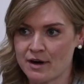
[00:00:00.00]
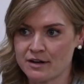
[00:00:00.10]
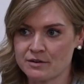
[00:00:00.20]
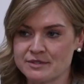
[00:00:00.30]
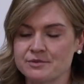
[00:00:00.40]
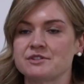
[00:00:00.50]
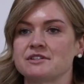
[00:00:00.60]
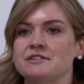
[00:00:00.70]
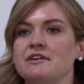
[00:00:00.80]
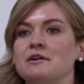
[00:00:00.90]
model was
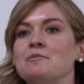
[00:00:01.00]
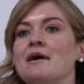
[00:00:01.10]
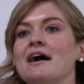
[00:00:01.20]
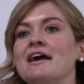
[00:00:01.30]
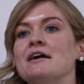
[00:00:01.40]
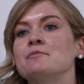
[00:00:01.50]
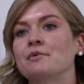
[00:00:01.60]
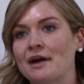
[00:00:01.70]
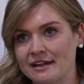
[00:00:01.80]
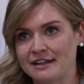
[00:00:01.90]
originally developed by
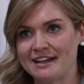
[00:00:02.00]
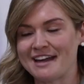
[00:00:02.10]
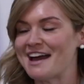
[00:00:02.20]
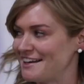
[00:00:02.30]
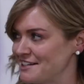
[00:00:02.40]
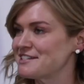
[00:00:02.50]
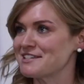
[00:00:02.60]
Bradley and